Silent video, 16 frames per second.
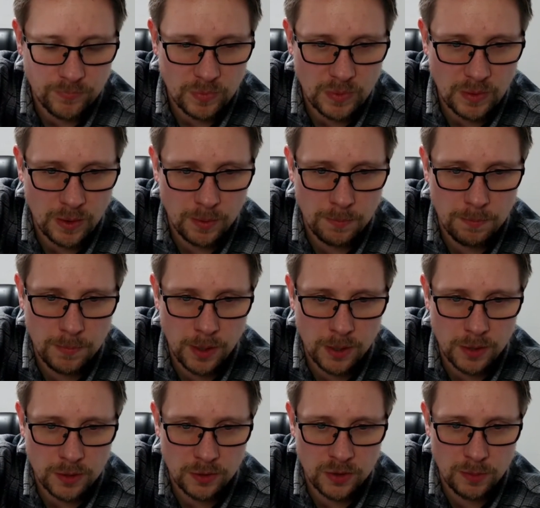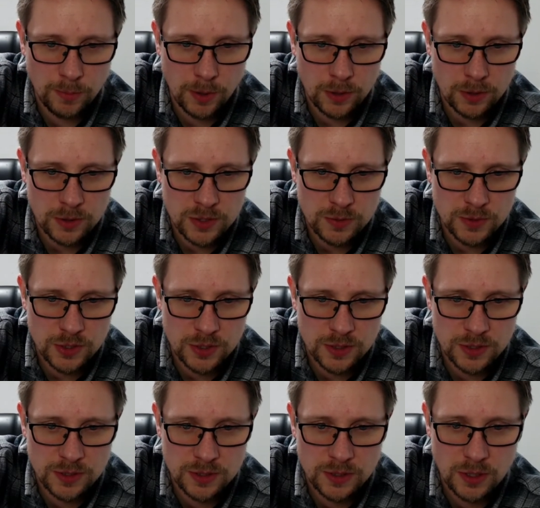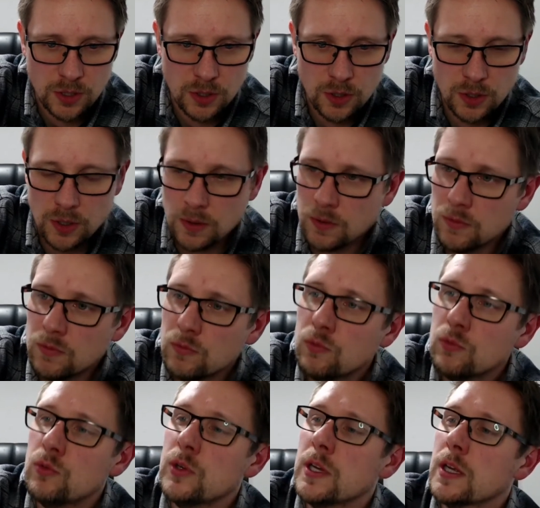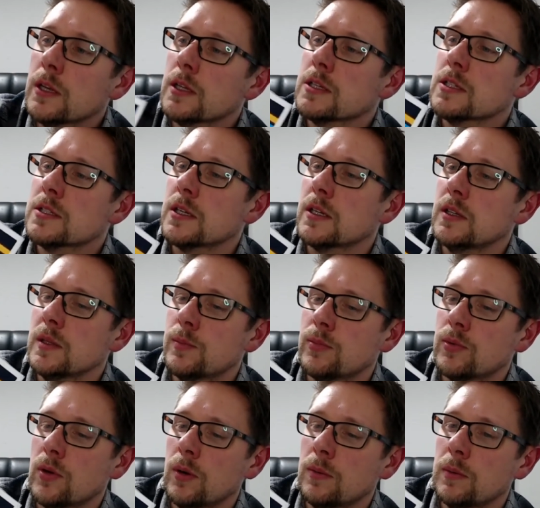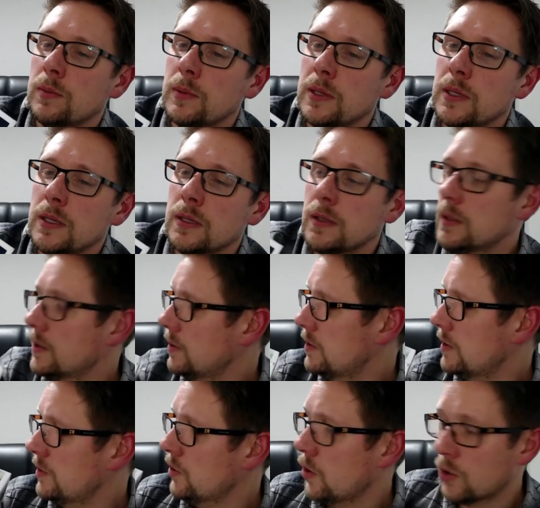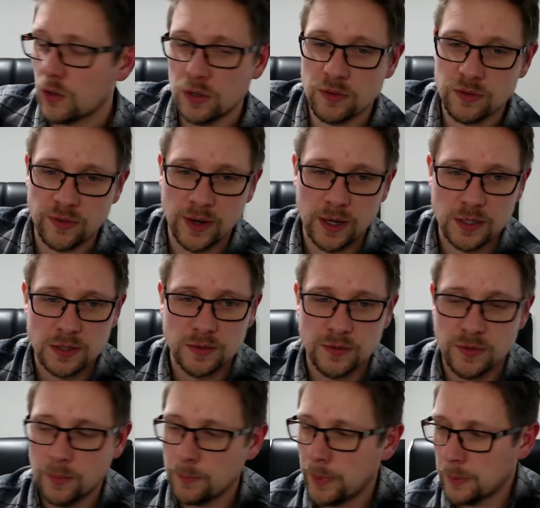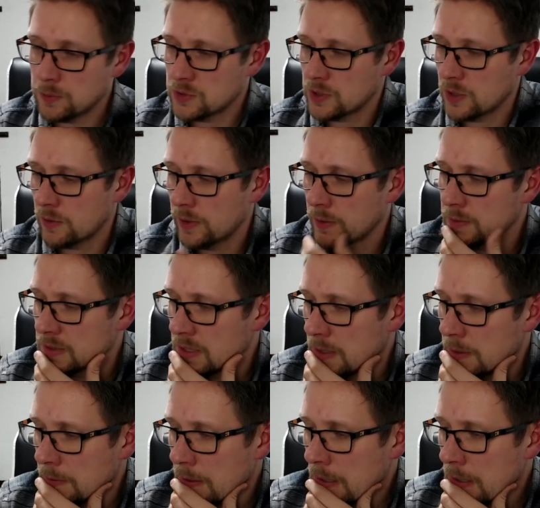a mark on the box, which is realistically probably the knock-on effect of it bouncing around in it.